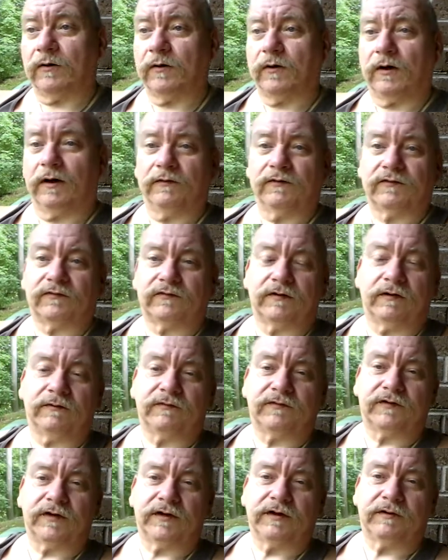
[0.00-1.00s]
know, I
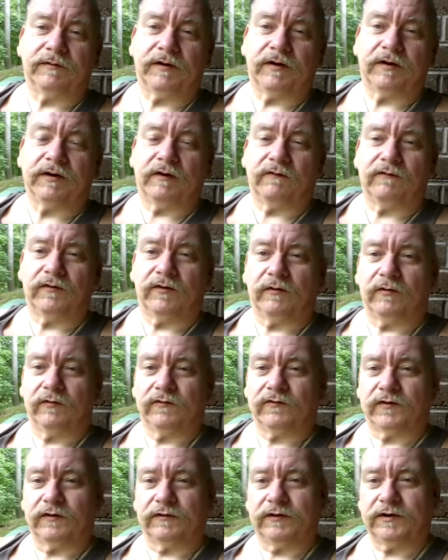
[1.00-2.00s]
was thinking about covering a whole
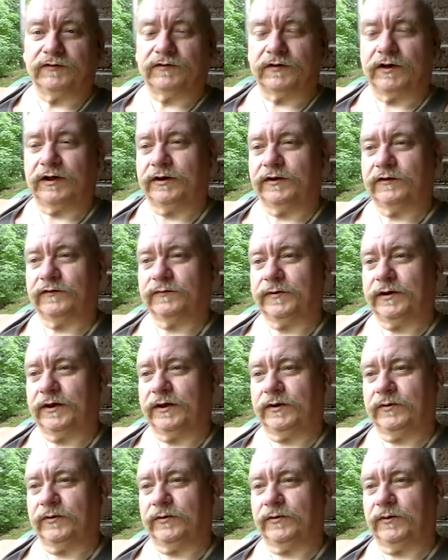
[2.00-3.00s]
series on this, but I
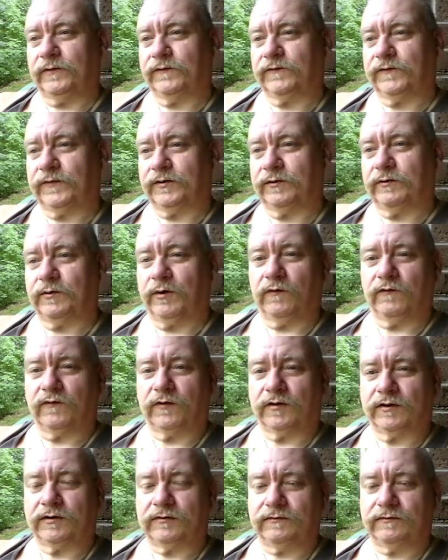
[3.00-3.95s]
don't know if it'll go over.